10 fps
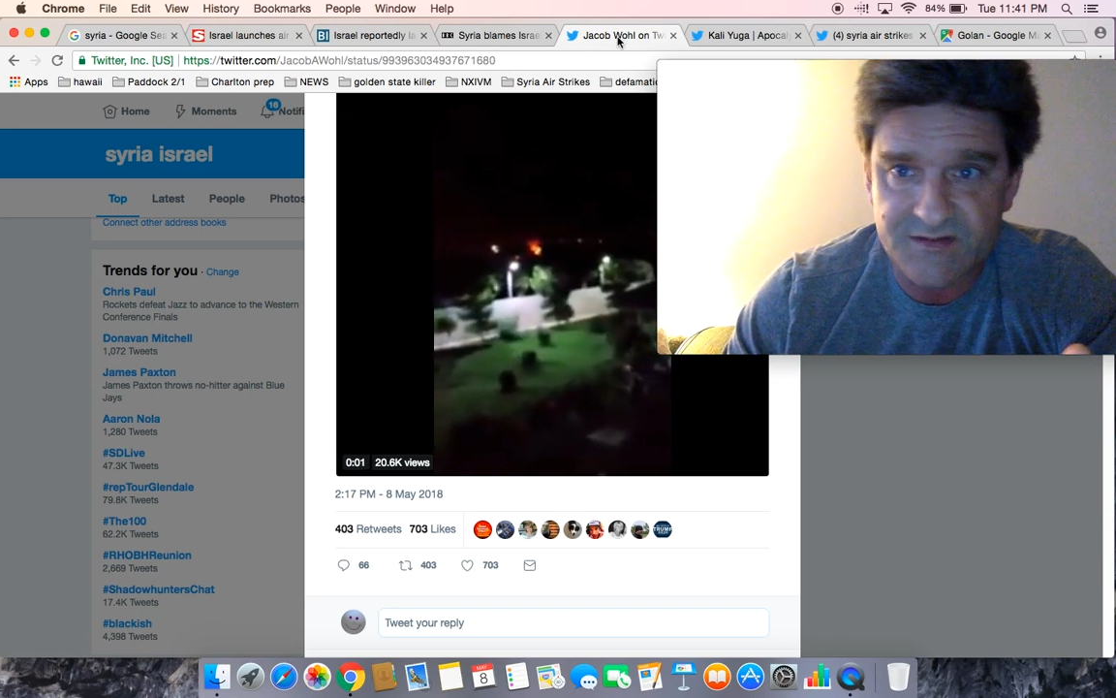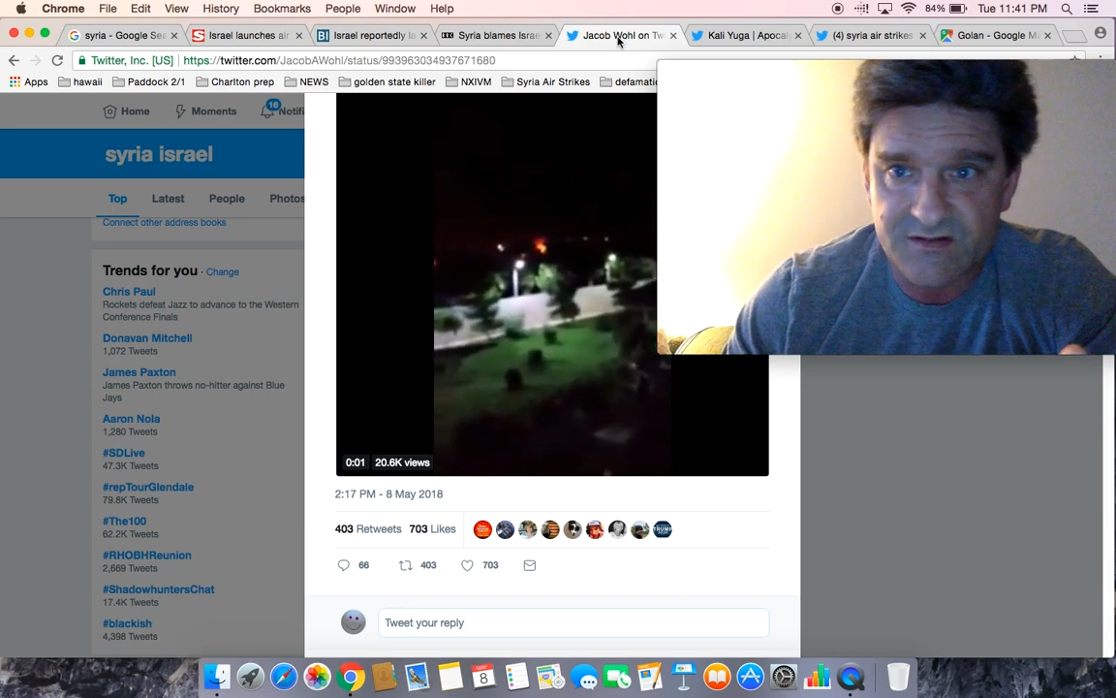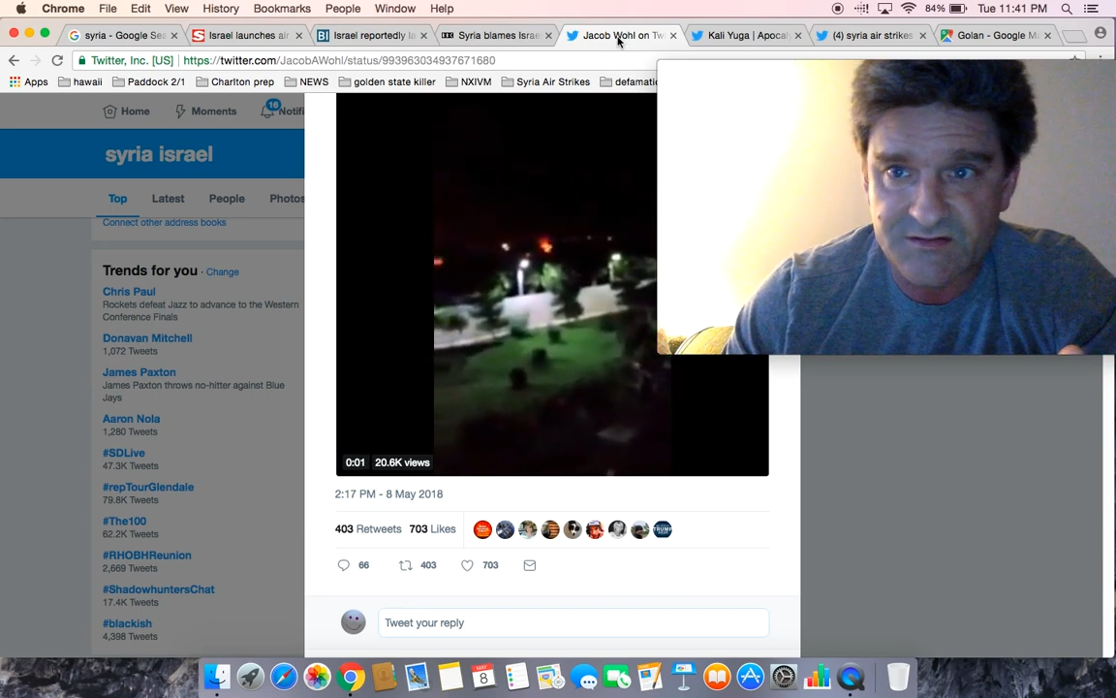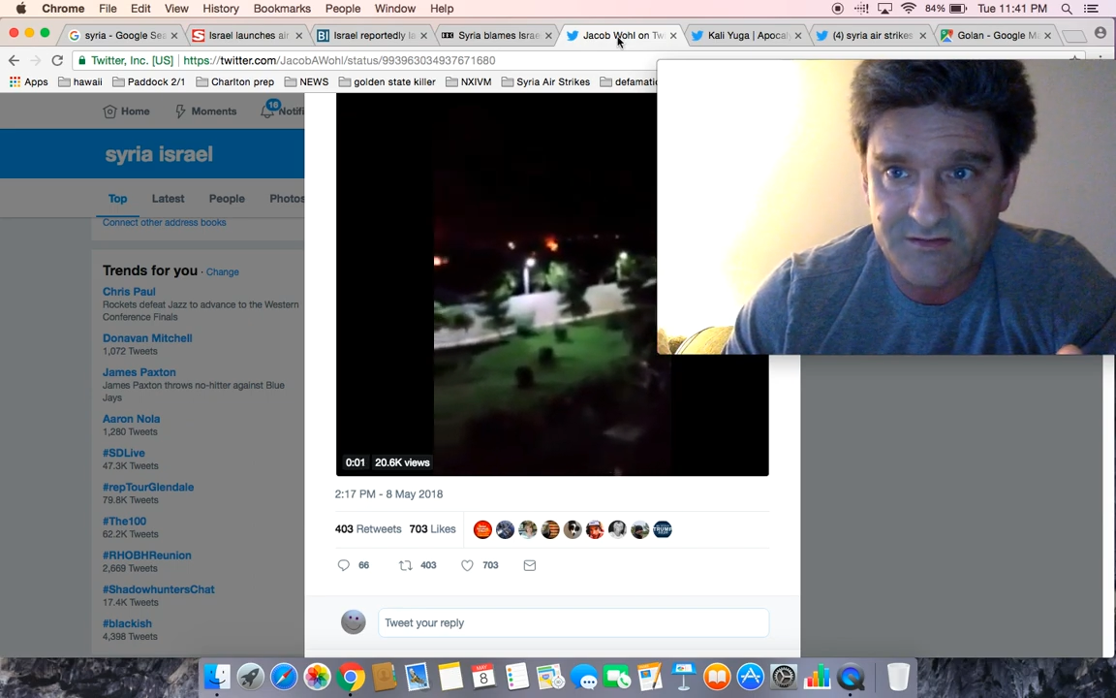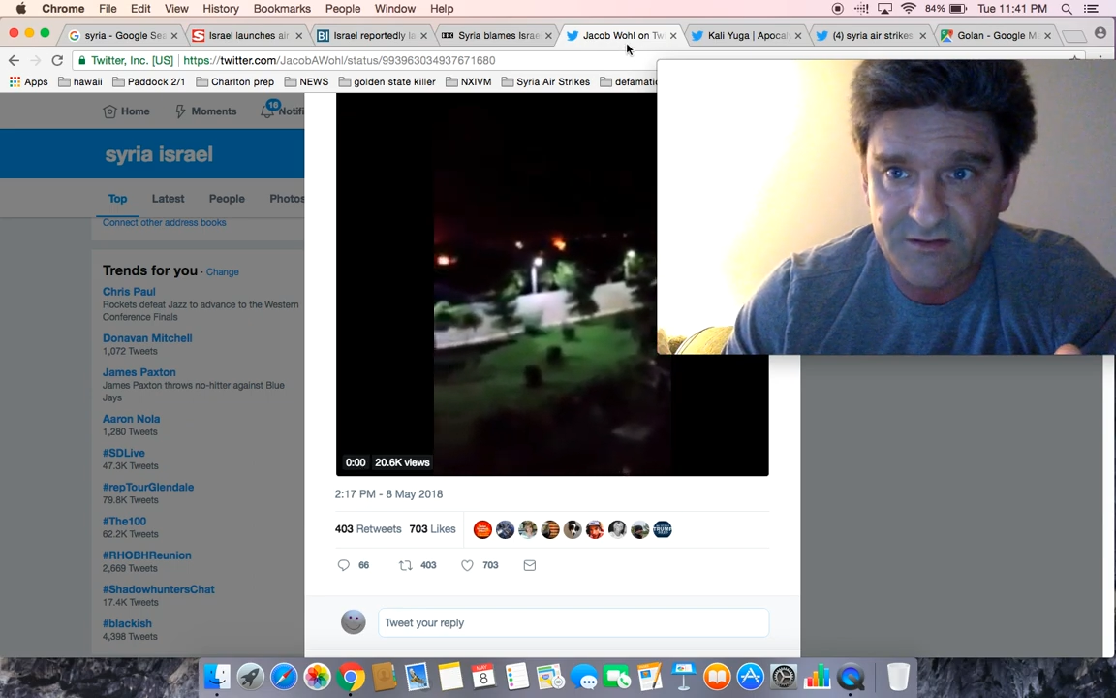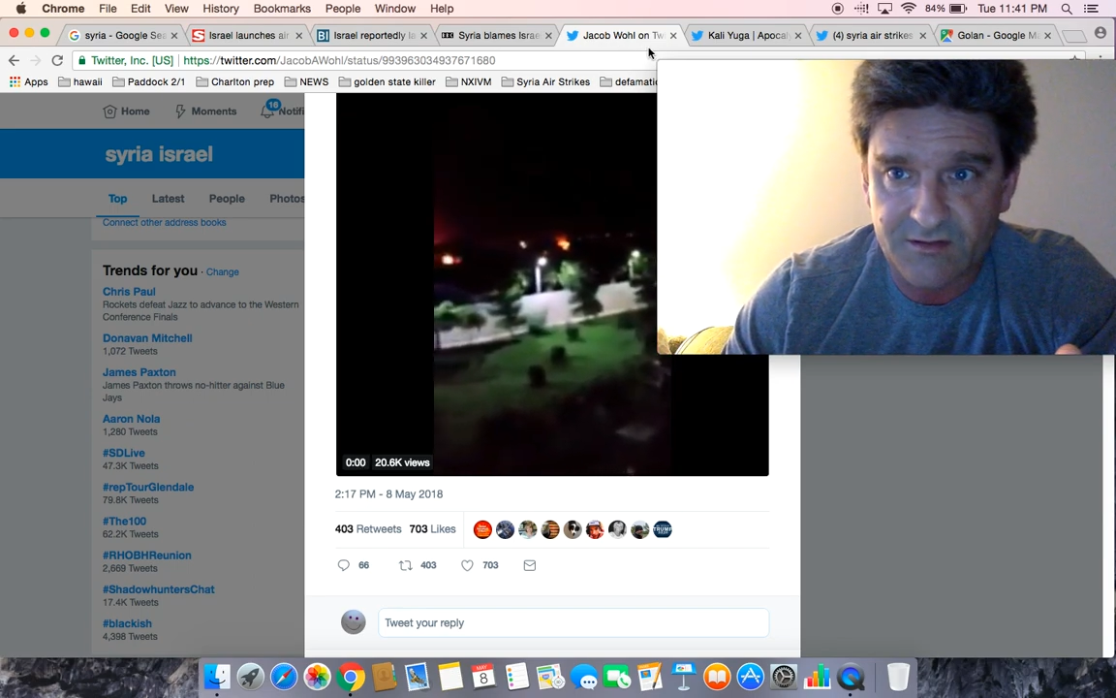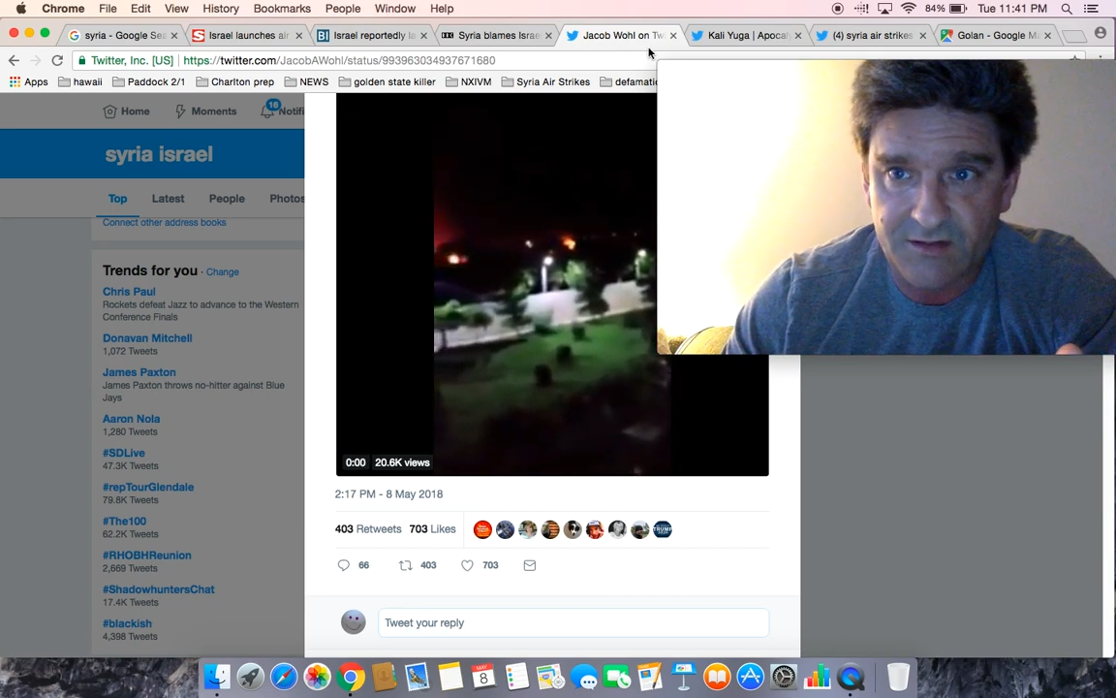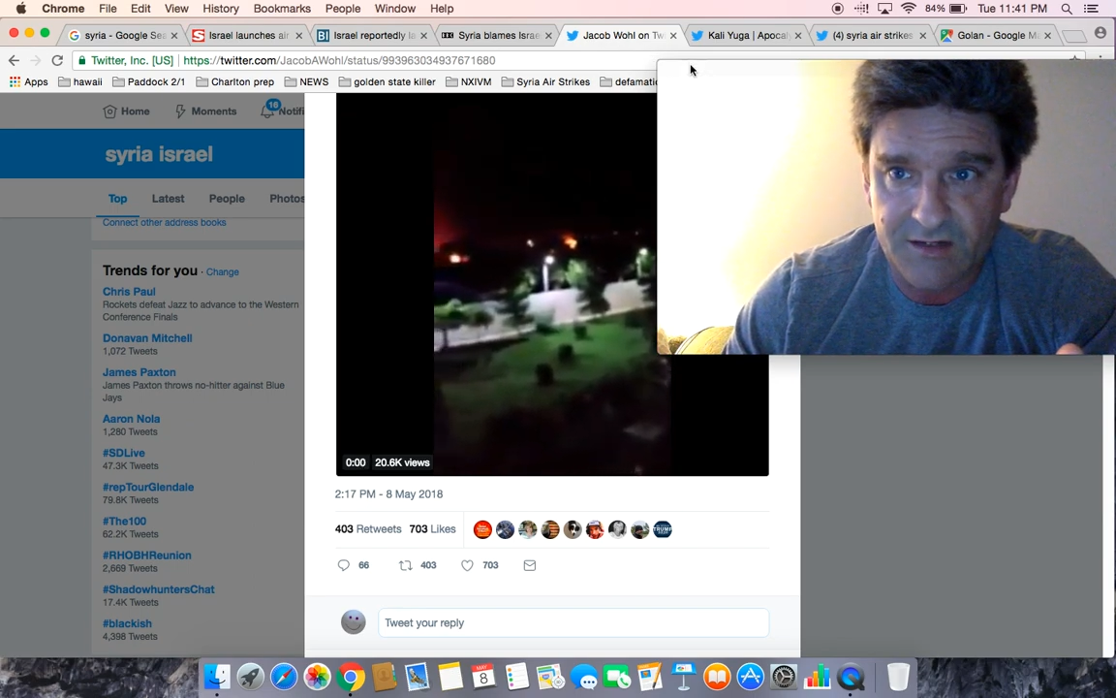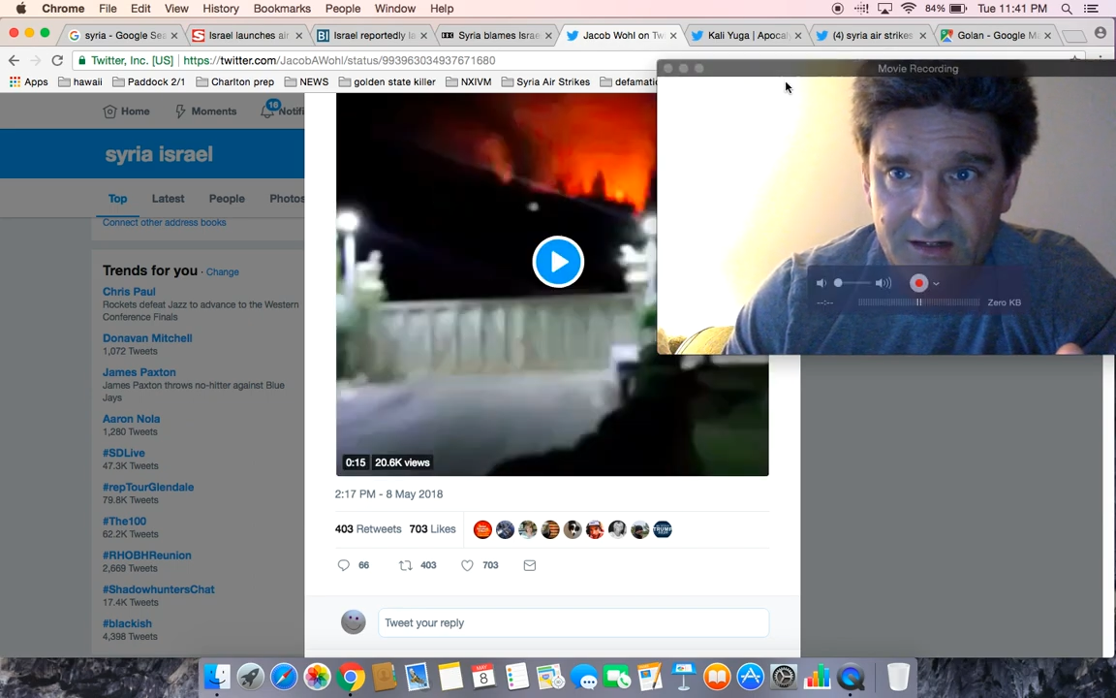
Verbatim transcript: that are circulating